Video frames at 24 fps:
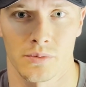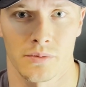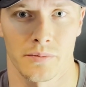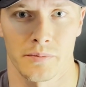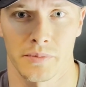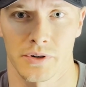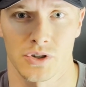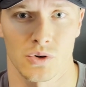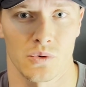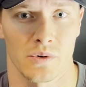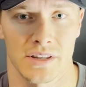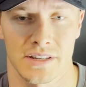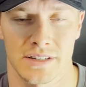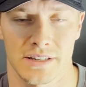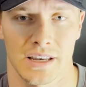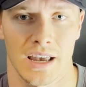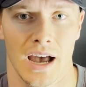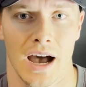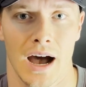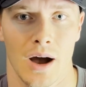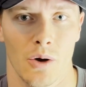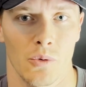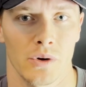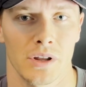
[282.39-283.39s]
Between
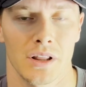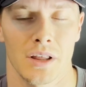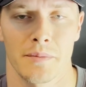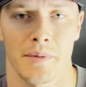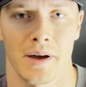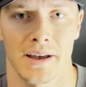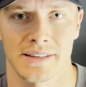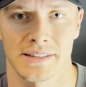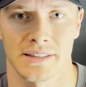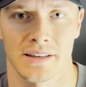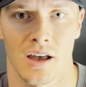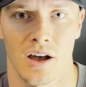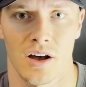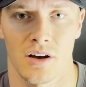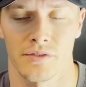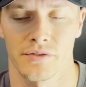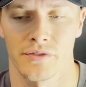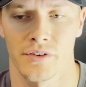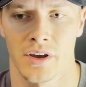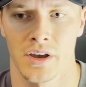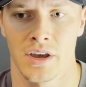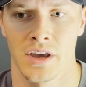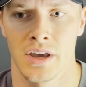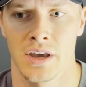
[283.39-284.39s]
Scott, Will, and myself,
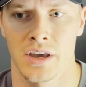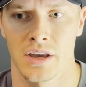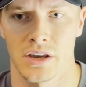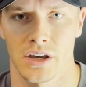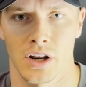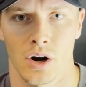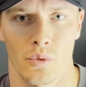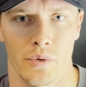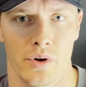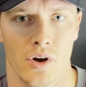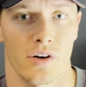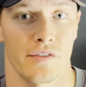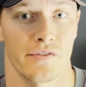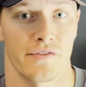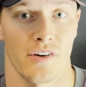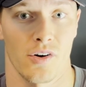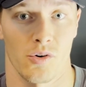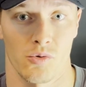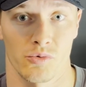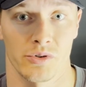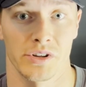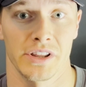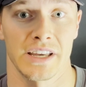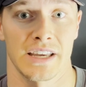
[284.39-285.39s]
we all felt
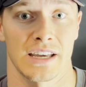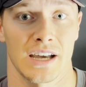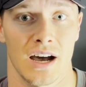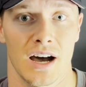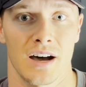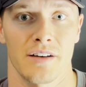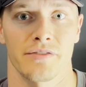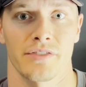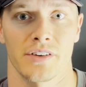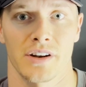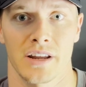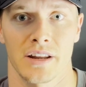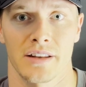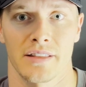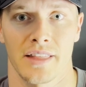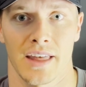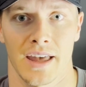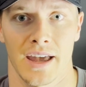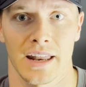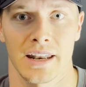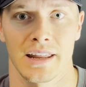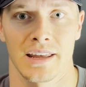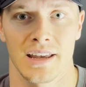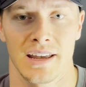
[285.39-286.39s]
really confident
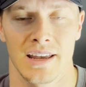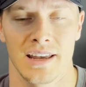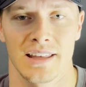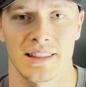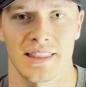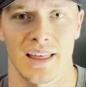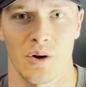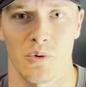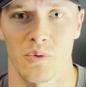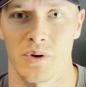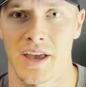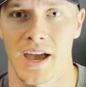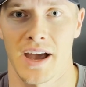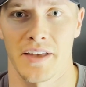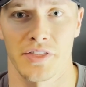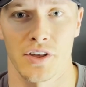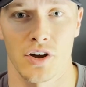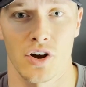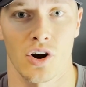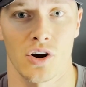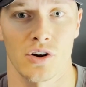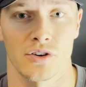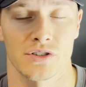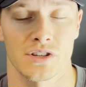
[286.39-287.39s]
that we had the
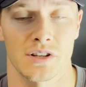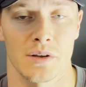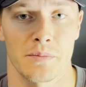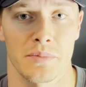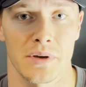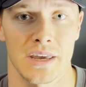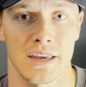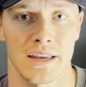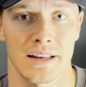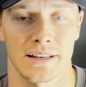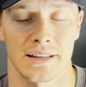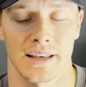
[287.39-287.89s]
cars to beat.